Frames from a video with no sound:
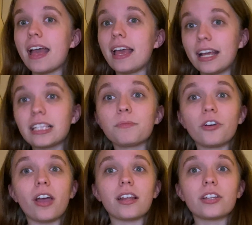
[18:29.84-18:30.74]
It's
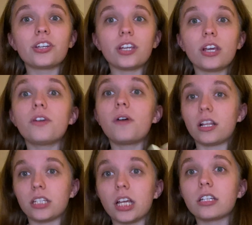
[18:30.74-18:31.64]
Miranda To You
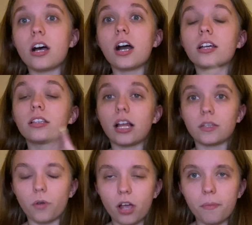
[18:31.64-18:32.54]
on TikTok.
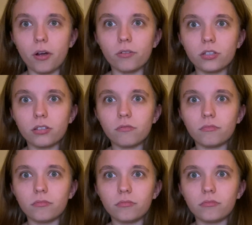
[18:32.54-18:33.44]
That's where I post
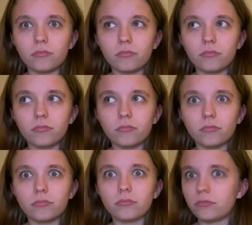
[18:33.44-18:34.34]

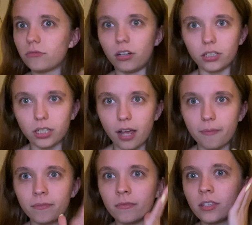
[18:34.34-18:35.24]
all the time.
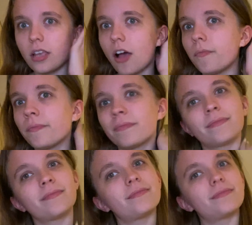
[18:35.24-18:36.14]
So,
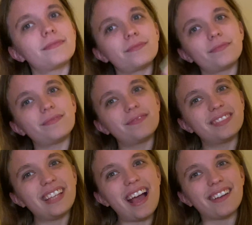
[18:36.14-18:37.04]

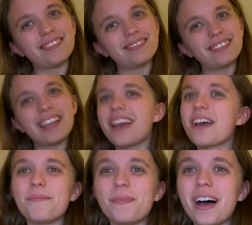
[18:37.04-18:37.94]
yeah.
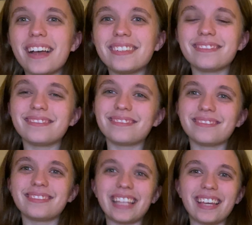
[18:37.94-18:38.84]
But
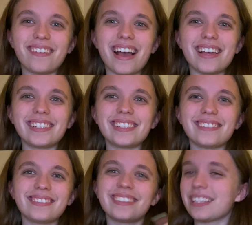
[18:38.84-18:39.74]
thank you guys
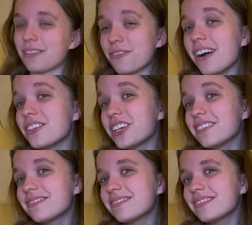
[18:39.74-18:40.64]
so much for watching.
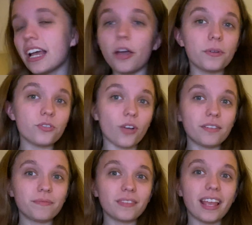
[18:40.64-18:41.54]
I hope you
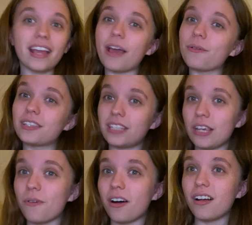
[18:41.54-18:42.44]
enjoyed. And I will see
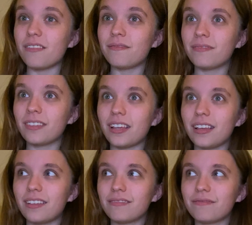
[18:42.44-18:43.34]
you all
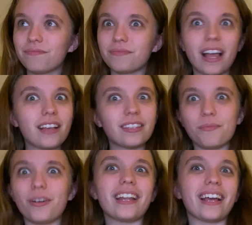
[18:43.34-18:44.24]
at some
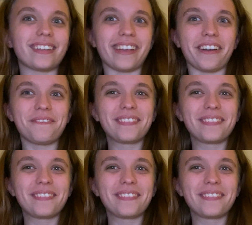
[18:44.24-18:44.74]
point next year.